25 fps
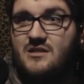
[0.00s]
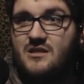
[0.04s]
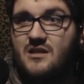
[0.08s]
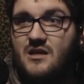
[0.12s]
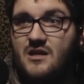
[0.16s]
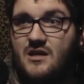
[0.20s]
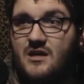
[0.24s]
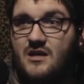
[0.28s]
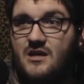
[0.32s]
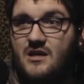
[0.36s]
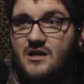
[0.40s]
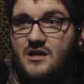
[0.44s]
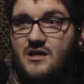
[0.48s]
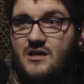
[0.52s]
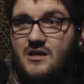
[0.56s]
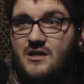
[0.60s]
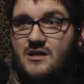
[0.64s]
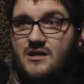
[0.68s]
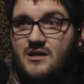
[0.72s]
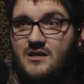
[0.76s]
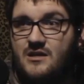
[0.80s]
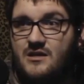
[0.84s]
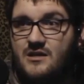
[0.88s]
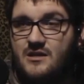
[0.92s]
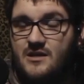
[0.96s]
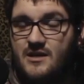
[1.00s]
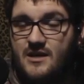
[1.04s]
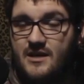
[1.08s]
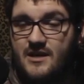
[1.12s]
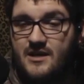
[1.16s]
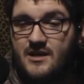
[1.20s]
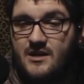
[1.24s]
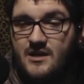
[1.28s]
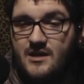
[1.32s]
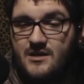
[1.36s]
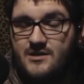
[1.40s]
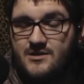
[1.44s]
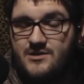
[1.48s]
Yeah,
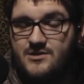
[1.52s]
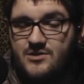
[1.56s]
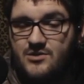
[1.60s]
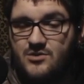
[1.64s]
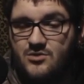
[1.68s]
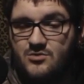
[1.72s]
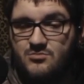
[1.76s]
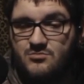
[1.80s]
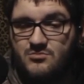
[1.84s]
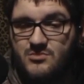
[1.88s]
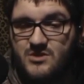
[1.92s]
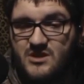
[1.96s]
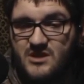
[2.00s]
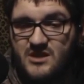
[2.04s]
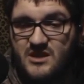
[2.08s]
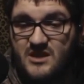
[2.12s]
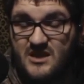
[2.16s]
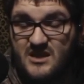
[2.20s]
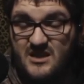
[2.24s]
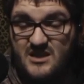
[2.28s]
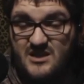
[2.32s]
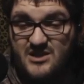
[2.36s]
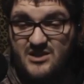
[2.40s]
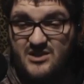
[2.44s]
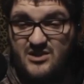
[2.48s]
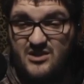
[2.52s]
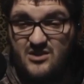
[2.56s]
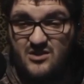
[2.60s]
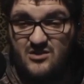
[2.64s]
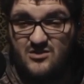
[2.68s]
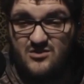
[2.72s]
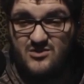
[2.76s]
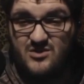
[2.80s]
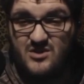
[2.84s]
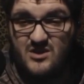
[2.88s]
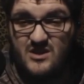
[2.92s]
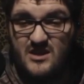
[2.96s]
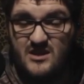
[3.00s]
I caught so many
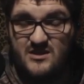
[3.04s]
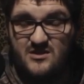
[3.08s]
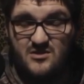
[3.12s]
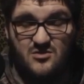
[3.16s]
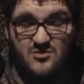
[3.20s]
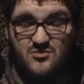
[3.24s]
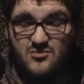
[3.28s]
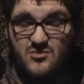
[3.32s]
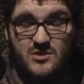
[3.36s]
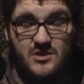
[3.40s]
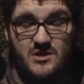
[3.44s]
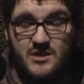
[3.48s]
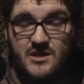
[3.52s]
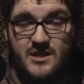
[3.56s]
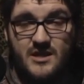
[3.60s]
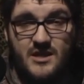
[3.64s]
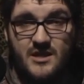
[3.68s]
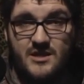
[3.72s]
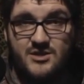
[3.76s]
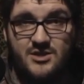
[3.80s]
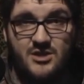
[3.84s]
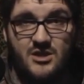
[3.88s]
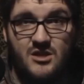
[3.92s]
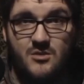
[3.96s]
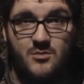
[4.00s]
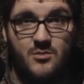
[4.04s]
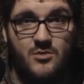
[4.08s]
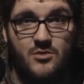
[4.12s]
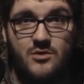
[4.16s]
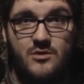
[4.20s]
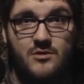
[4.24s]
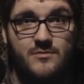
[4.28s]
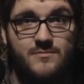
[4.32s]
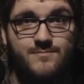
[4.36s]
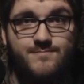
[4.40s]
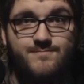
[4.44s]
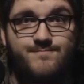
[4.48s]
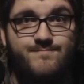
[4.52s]
Execute that I don't want to catch
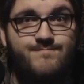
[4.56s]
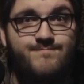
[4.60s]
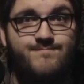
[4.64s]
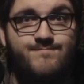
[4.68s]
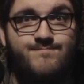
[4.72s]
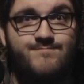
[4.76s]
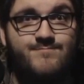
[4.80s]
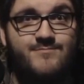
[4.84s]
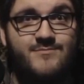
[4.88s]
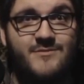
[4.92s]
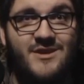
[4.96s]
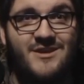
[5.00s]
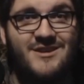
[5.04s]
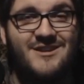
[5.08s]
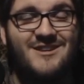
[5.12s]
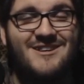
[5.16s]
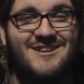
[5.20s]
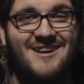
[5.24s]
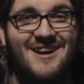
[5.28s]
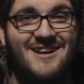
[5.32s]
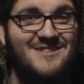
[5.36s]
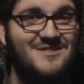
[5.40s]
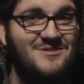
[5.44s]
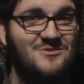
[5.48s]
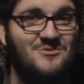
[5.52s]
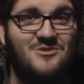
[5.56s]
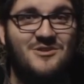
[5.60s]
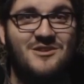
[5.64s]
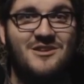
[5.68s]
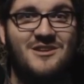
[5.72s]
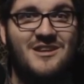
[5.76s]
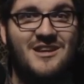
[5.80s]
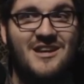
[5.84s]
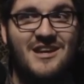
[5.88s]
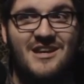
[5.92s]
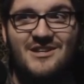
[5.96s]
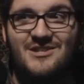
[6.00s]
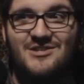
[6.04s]
anymore. I do on
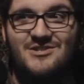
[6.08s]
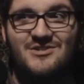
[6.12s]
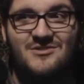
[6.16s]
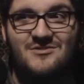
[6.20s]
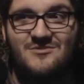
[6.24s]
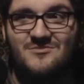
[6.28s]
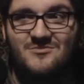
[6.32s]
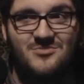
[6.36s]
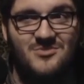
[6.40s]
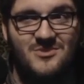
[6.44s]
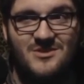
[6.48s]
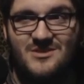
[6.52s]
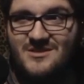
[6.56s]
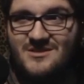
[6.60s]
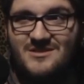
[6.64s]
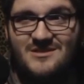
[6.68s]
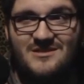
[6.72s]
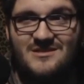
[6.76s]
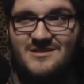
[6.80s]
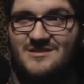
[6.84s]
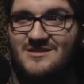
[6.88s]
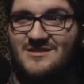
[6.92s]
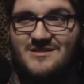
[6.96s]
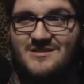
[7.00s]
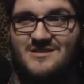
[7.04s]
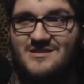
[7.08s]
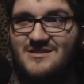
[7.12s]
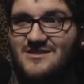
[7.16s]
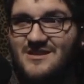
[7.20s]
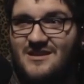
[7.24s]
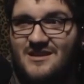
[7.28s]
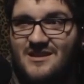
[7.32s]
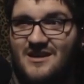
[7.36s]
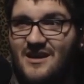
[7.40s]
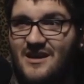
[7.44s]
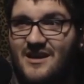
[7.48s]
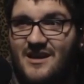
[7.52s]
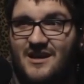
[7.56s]
occasion, but
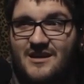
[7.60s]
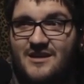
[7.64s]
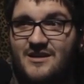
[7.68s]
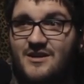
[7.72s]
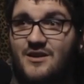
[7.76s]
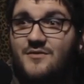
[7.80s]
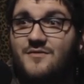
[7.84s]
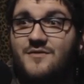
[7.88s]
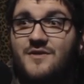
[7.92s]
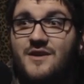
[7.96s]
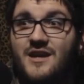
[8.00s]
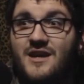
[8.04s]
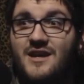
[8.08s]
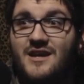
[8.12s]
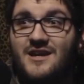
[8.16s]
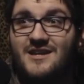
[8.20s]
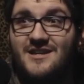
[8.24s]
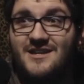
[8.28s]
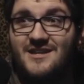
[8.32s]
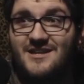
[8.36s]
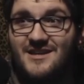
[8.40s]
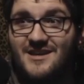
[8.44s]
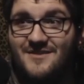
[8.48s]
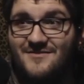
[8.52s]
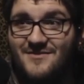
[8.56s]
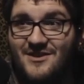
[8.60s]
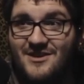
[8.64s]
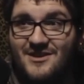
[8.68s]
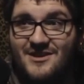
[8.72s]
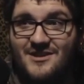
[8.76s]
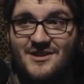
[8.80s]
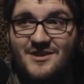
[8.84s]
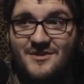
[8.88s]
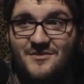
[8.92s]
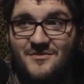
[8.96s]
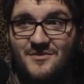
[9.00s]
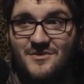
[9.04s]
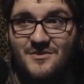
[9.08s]
I got enough candy. I've got
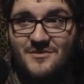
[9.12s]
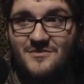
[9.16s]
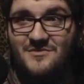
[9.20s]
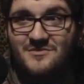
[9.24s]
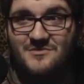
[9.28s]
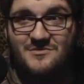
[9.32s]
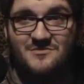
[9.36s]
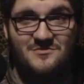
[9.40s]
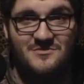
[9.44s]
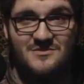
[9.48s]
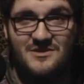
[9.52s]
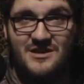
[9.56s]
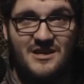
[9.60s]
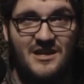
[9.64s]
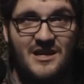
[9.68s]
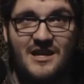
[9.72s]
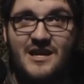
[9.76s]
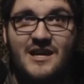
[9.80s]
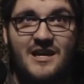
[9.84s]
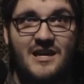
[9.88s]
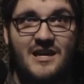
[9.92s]
enough of them.